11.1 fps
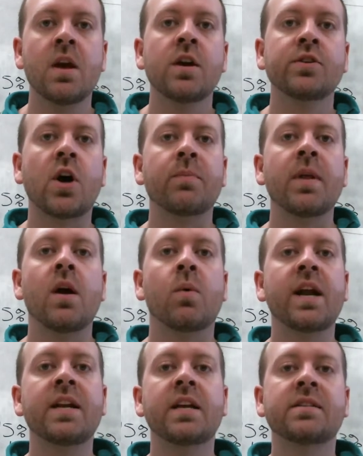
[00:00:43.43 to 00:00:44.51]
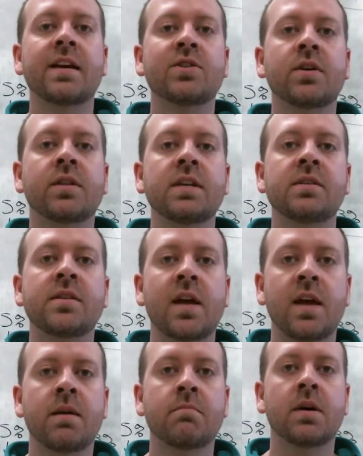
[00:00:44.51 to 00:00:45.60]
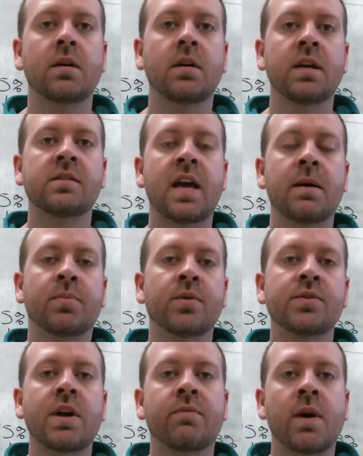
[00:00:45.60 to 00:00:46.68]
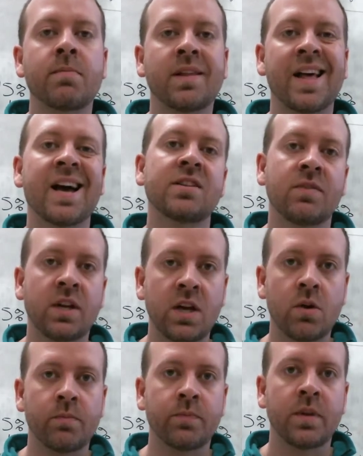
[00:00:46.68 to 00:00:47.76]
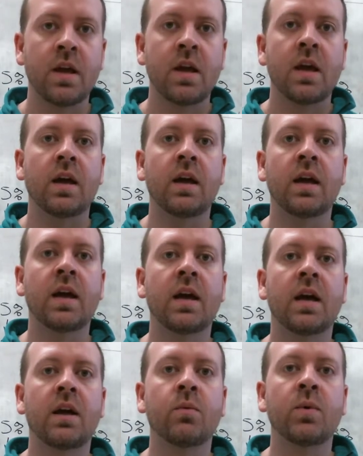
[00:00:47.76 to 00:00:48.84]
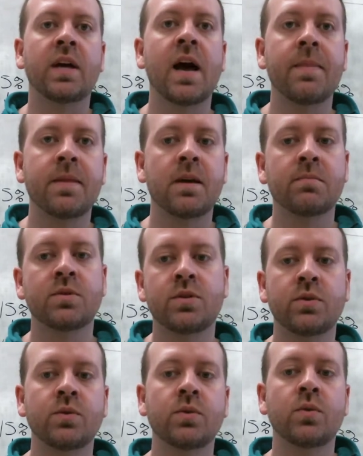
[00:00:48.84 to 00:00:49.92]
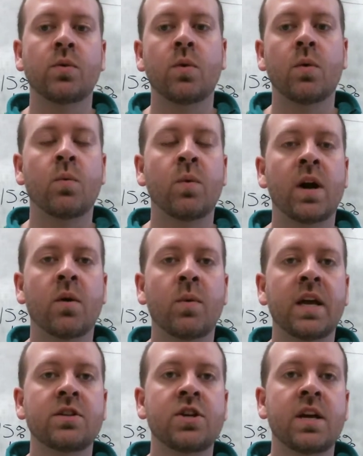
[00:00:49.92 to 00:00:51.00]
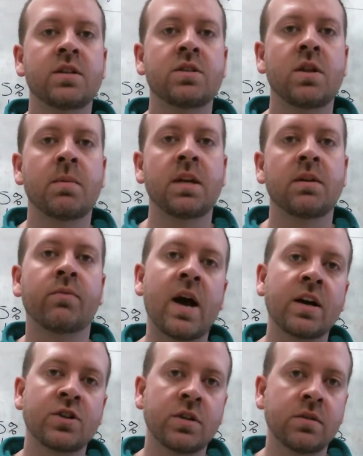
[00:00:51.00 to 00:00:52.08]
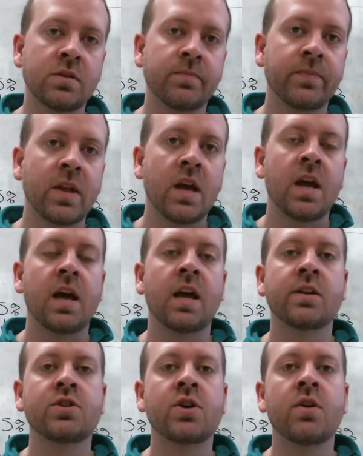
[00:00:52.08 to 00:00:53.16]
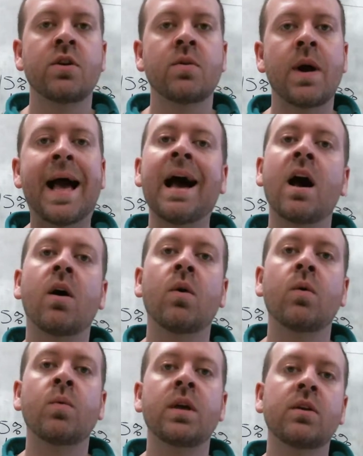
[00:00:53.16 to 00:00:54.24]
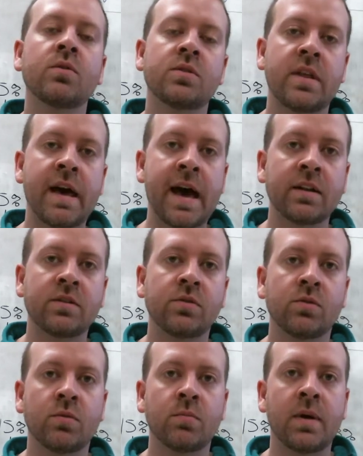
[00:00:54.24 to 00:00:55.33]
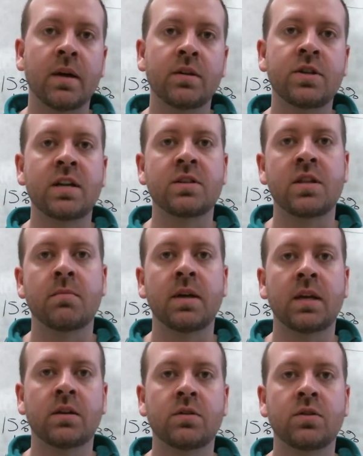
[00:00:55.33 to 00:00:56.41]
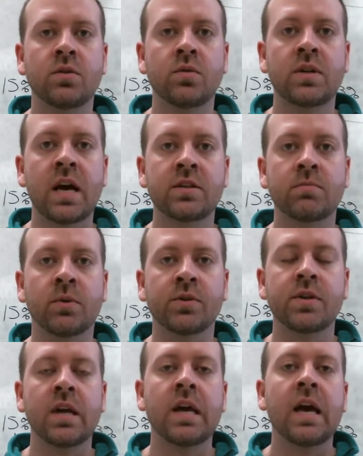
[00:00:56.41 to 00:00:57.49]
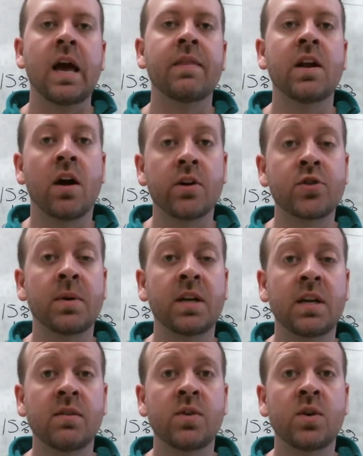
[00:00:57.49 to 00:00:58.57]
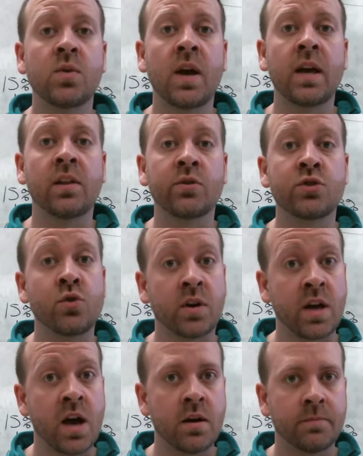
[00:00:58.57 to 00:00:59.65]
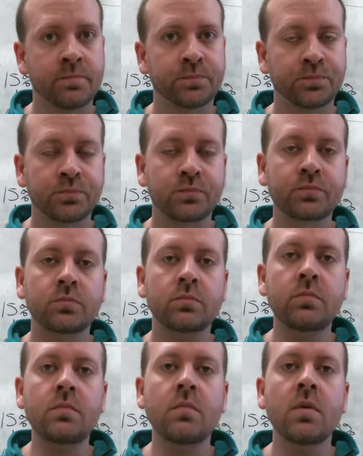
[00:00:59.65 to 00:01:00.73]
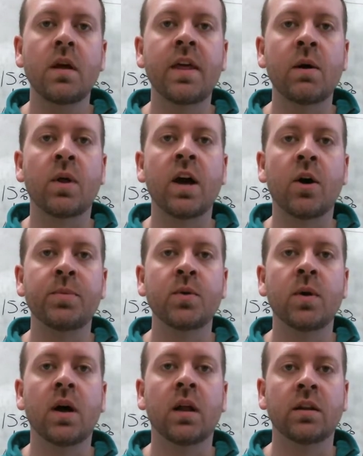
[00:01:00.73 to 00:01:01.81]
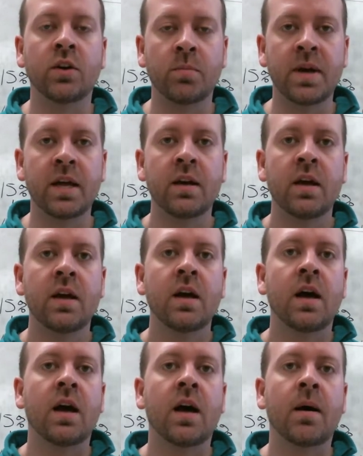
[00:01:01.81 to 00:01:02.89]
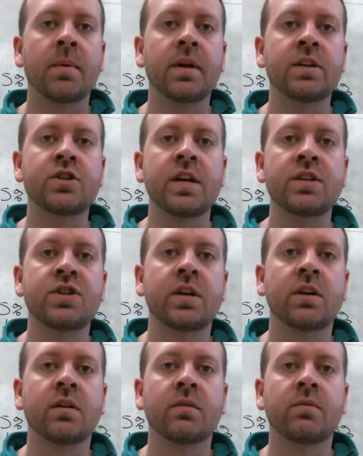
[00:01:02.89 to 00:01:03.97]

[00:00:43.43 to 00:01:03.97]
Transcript: So what I did is I took the same examples from the last video and we got them to where we had changed them into fractions and show you how we use that to change them into decimals. And then also I'm going to give you a little shortcut that will help you a little bit in changing